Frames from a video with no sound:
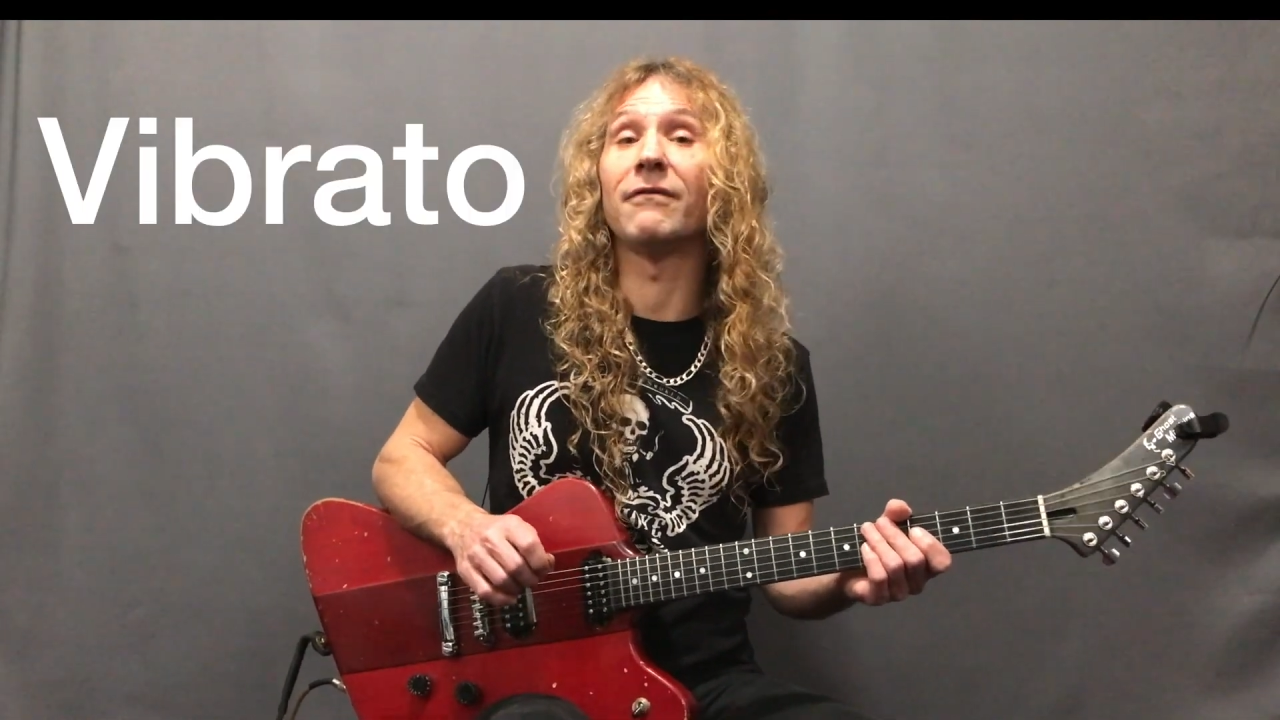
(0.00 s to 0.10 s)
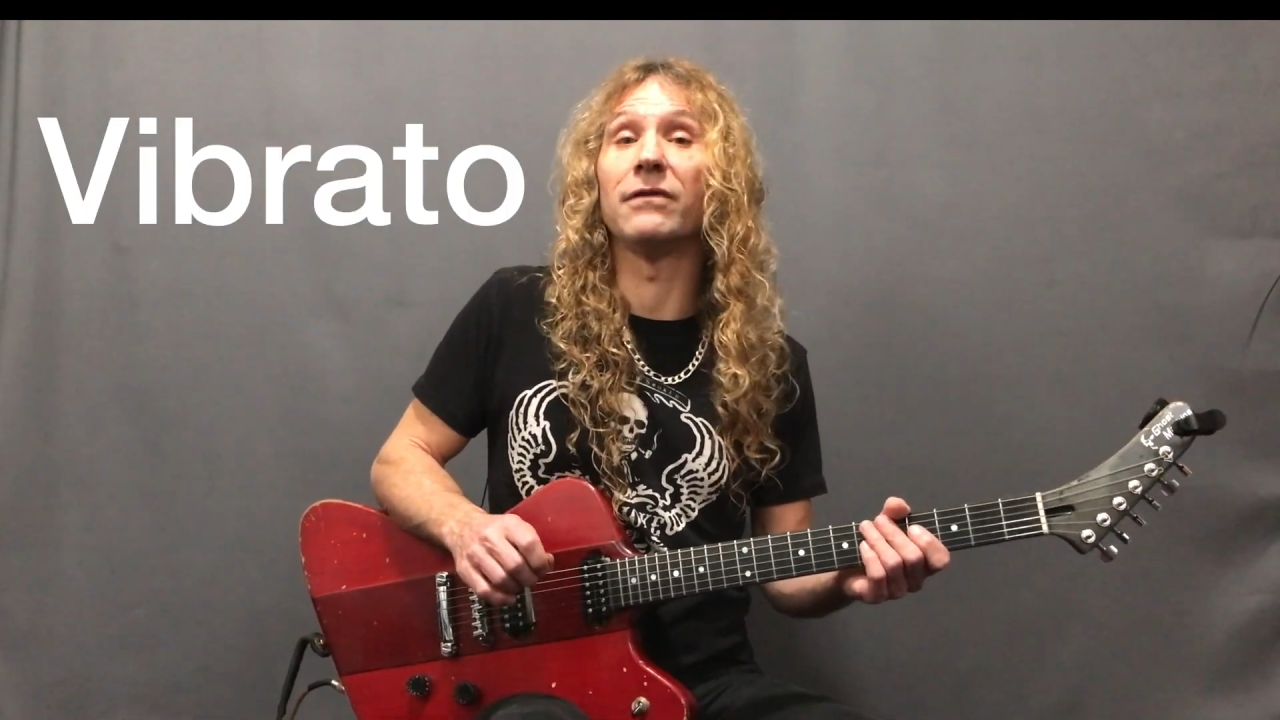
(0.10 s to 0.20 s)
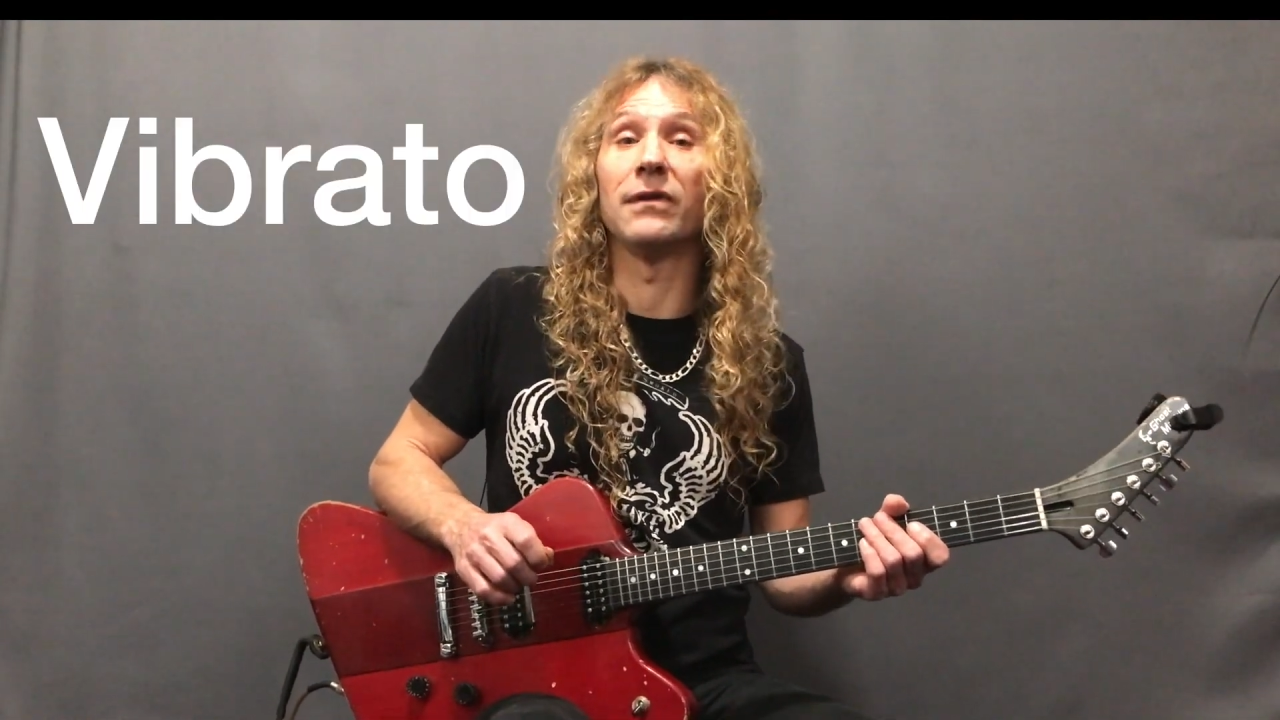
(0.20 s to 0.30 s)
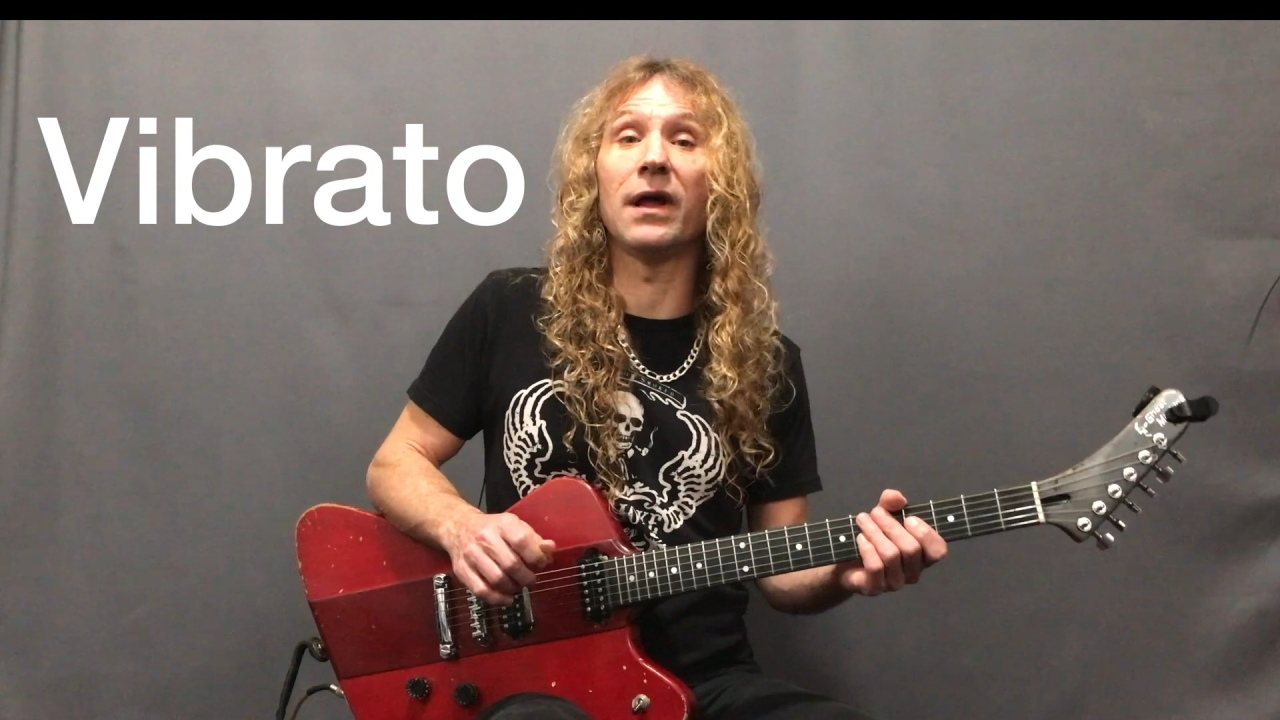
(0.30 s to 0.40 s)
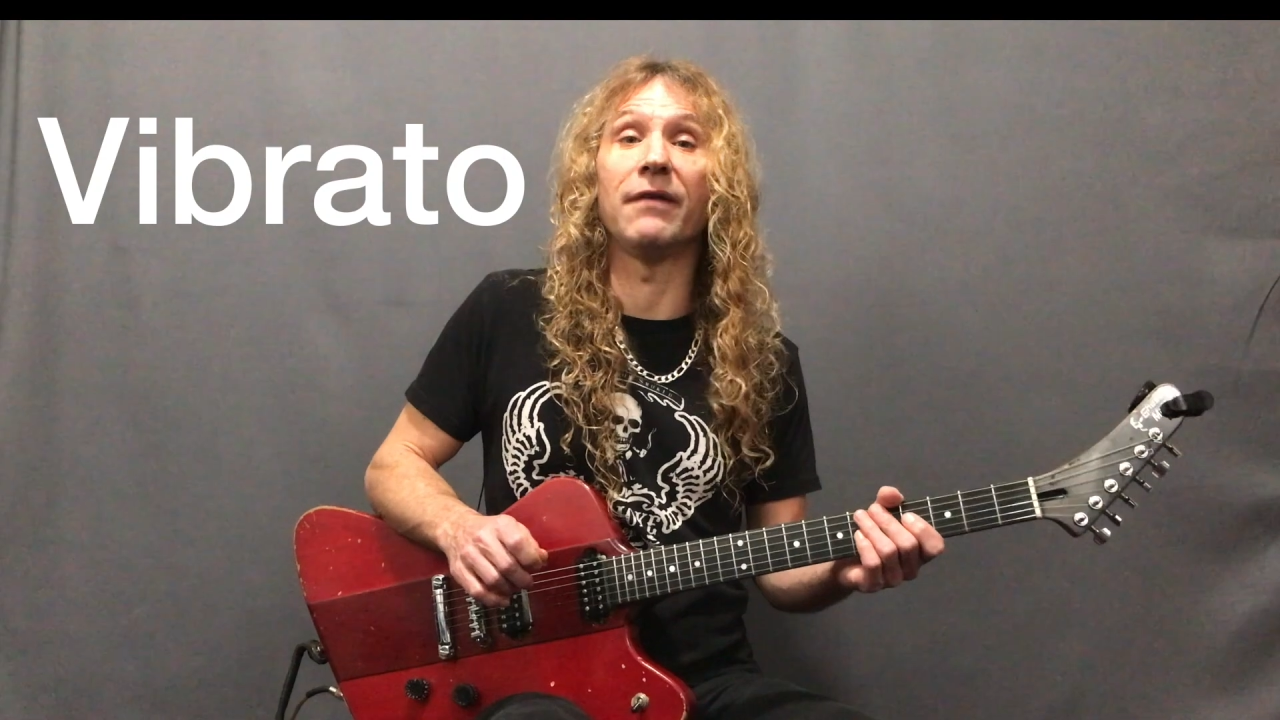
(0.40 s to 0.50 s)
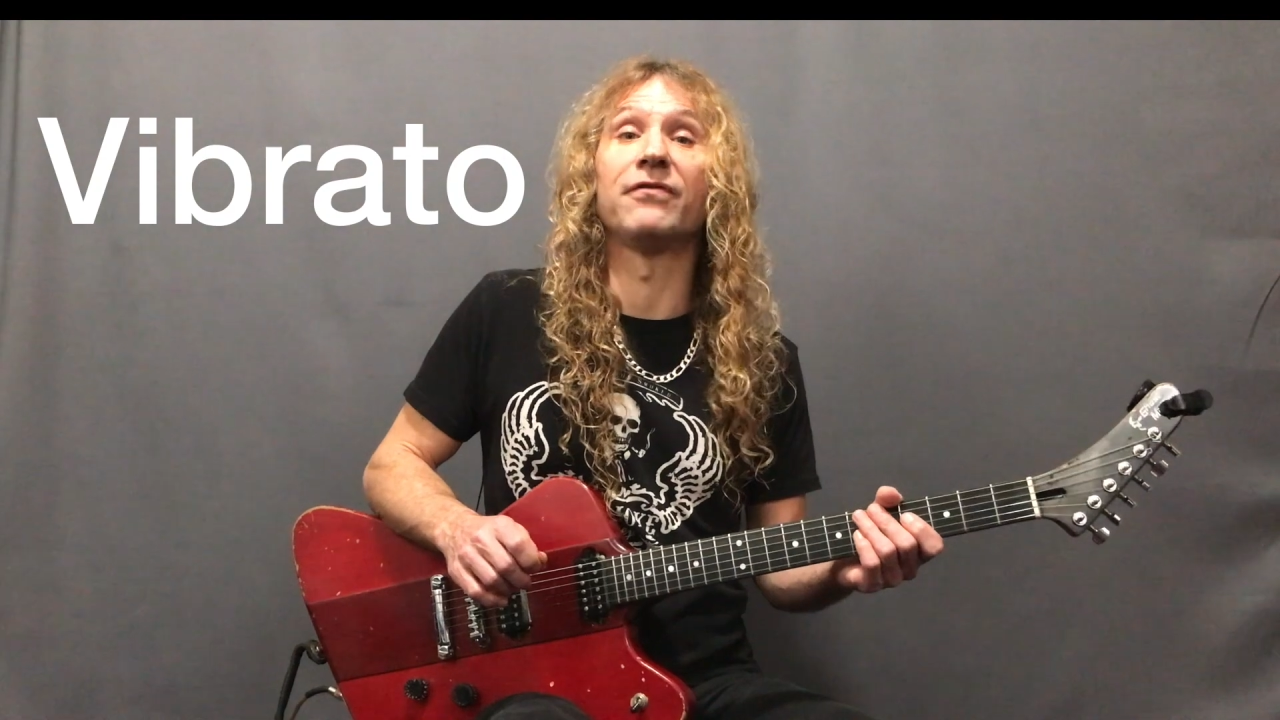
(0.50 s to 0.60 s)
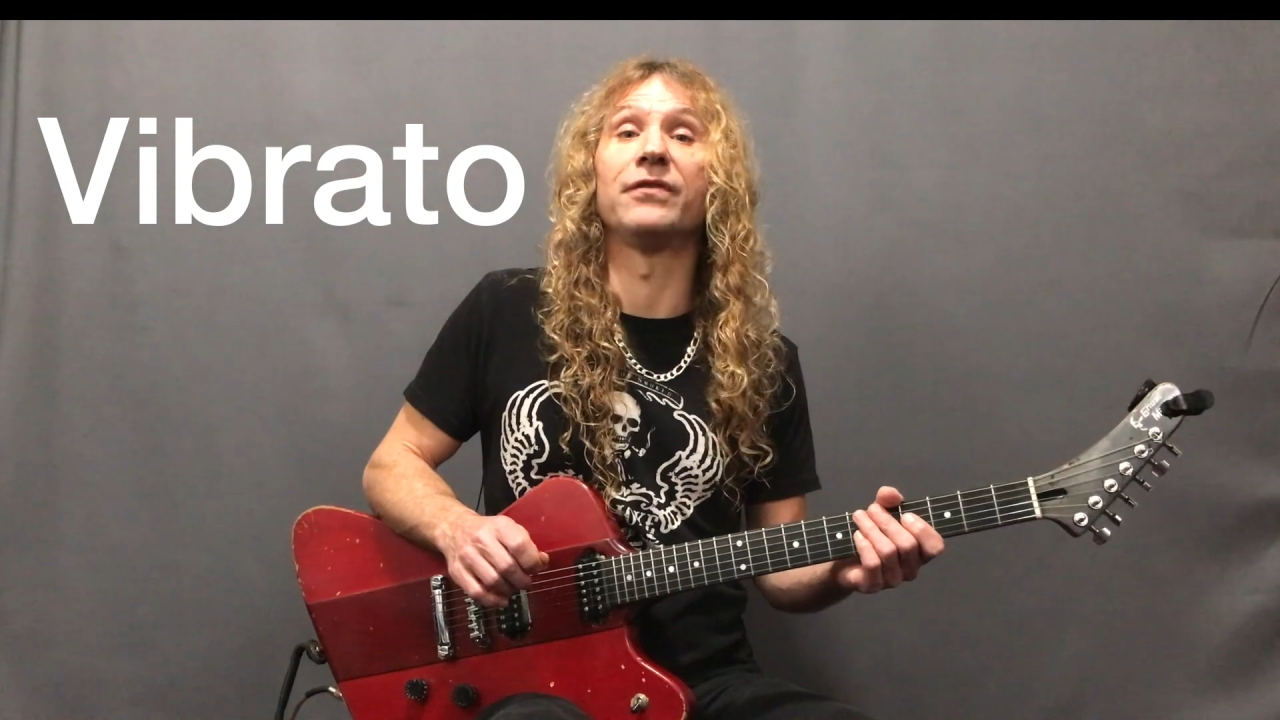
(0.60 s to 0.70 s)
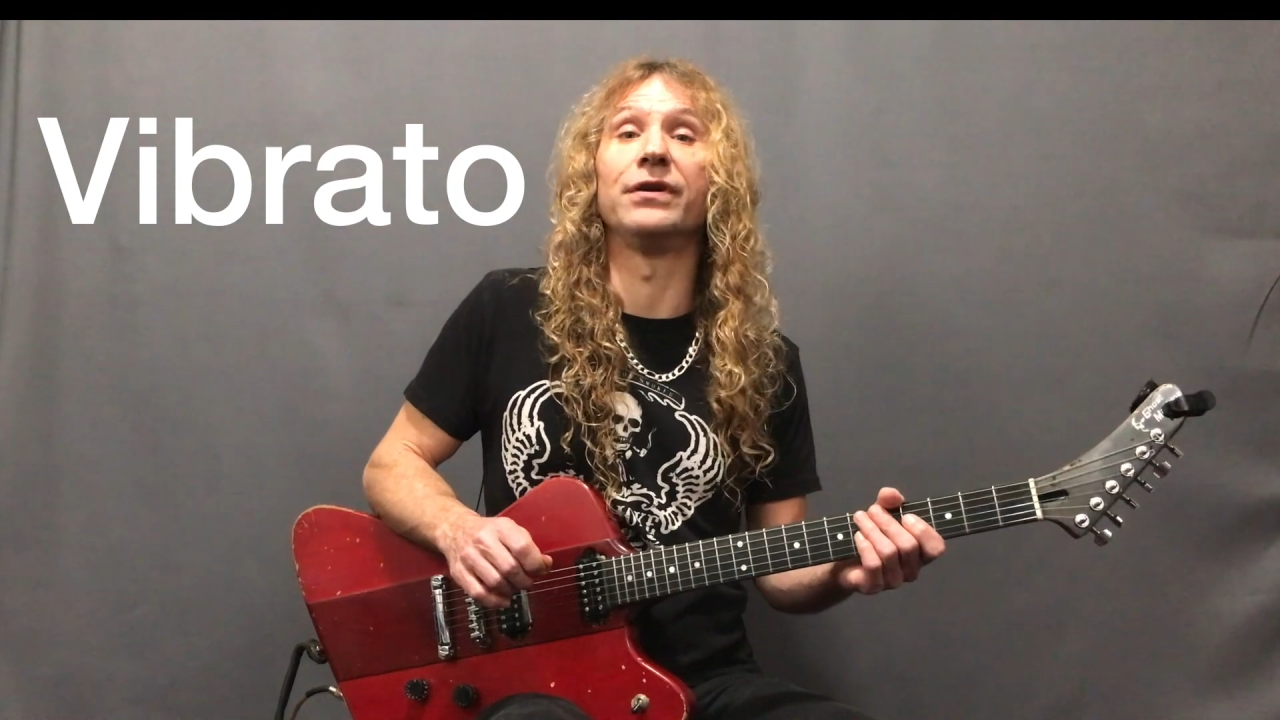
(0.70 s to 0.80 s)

of life